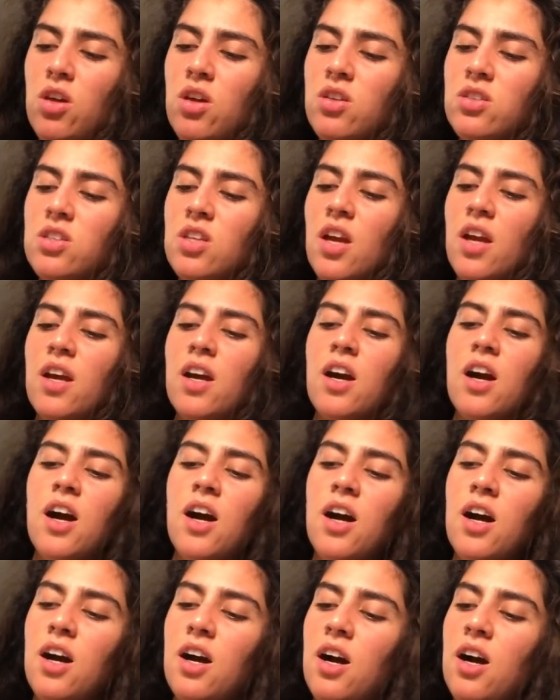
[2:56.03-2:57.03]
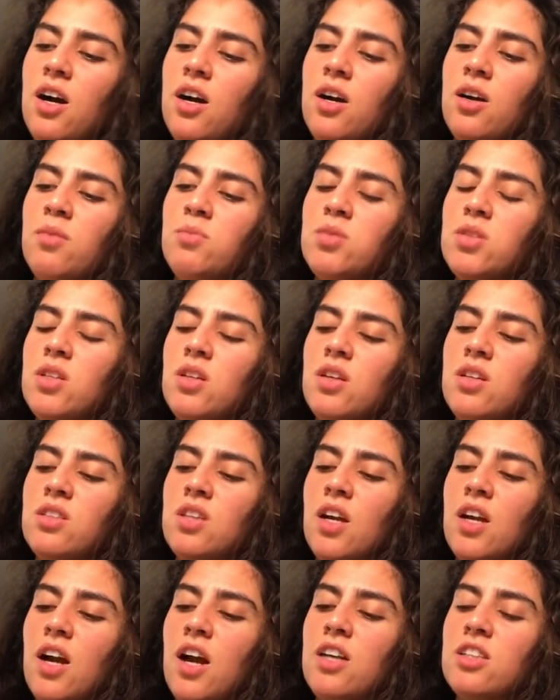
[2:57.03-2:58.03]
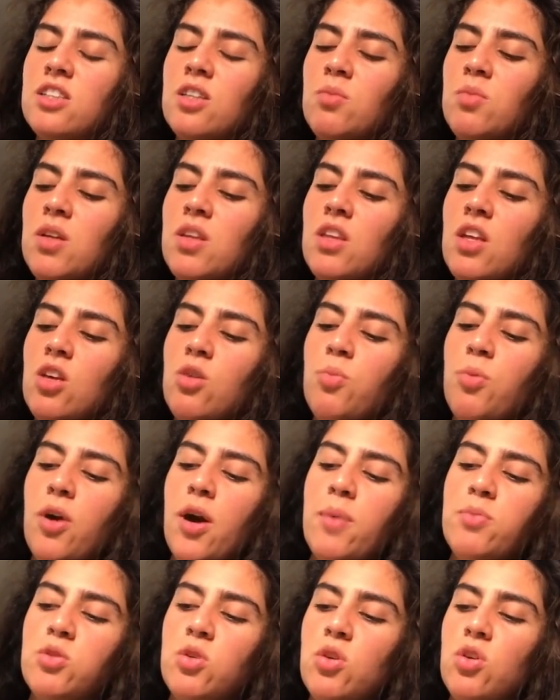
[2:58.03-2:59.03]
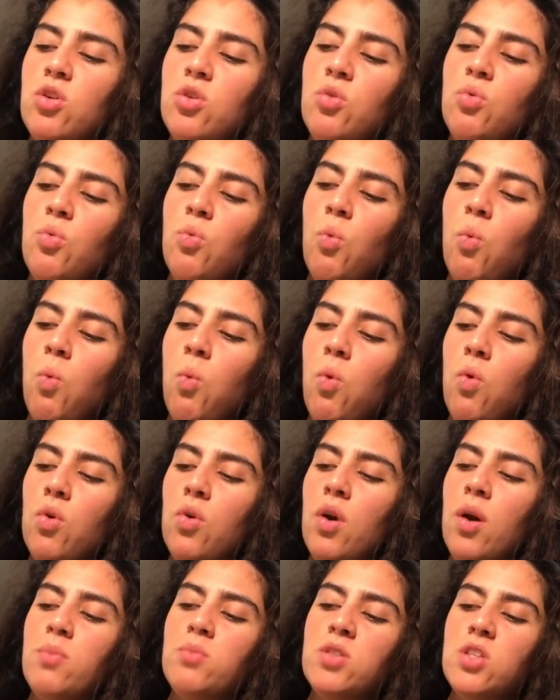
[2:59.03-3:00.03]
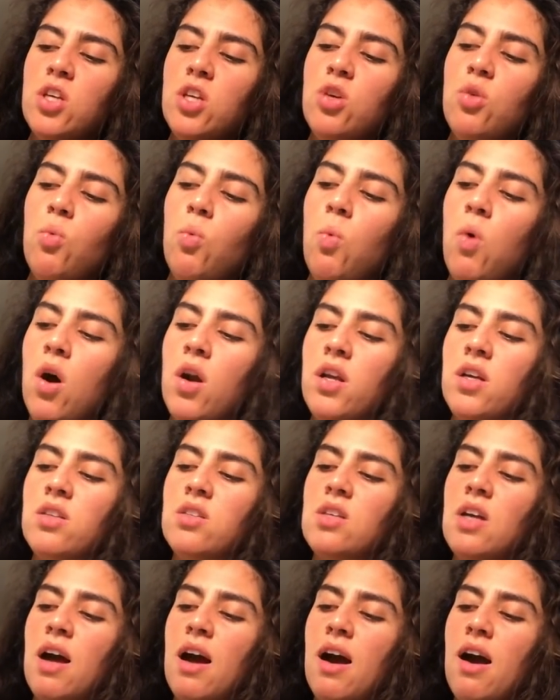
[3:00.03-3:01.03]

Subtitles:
it's like something that you perhaps I'm seeing you wanting to